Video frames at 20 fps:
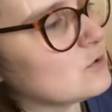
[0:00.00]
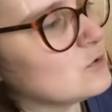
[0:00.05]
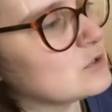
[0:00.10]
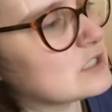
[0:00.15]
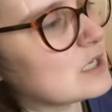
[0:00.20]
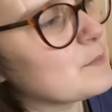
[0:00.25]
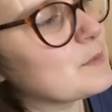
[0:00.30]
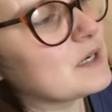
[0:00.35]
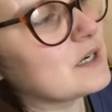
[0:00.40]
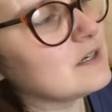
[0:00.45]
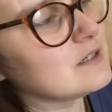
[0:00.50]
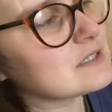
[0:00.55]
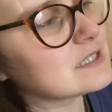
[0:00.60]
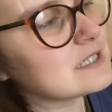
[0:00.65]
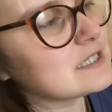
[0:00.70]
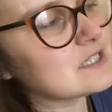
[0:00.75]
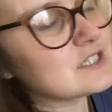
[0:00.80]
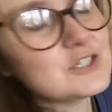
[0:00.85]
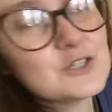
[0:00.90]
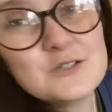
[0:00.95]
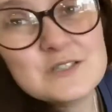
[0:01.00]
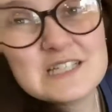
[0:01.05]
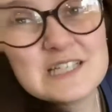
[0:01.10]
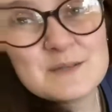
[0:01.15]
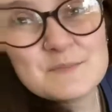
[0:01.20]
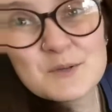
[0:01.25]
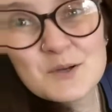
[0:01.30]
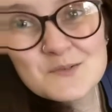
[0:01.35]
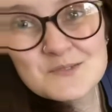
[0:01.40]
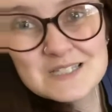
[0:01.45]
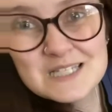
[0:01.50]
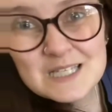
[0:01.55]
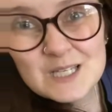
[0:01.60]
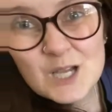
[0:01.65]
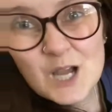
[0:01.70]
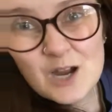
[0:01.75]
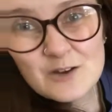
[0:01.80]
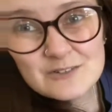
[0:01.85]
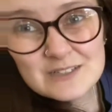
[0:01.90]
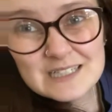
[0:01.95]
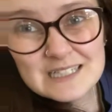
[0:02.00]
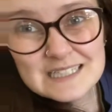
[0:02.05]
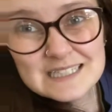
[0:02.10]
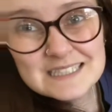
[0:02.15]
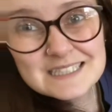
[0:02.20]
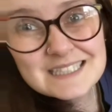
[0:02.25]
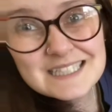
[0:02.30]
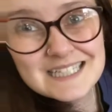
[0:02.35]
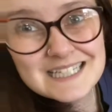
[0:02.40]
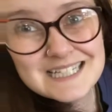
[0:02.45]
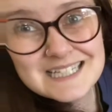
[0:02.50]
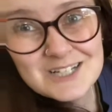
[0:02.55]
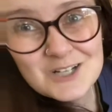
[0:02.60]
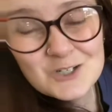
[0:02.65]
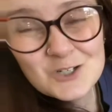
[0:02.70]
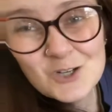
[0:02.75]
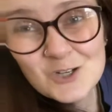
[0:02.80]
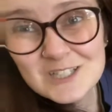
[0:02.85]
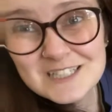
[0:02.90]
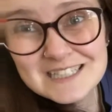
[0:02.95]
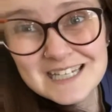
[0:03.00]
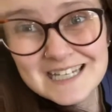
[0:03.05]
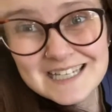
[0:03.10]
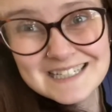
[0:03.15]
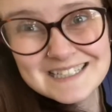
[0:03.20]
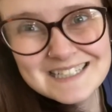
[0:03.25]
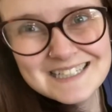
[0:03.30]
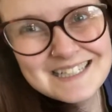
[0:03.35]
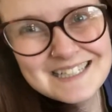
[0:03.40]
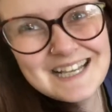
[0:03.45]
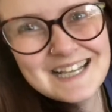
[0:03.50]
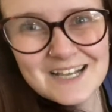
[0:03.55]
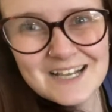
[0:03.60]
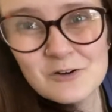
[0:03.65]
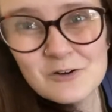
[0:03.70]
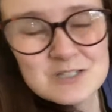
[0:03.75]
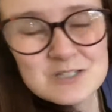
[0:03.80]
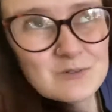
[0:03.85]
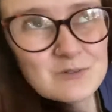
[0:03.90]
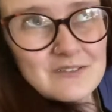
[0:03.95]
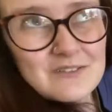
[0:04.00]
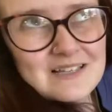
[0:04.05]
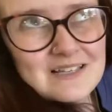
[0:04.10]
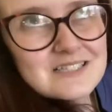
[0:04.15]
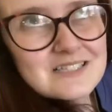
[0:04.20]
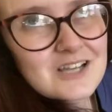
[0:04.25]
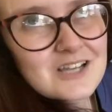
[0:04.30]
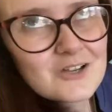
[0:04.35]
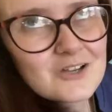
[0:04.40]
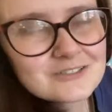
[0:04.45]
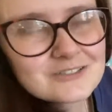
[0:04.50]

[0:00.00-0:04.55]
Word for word: also been asking to use it, but obviously currently he's on holiday whilst we've had snow.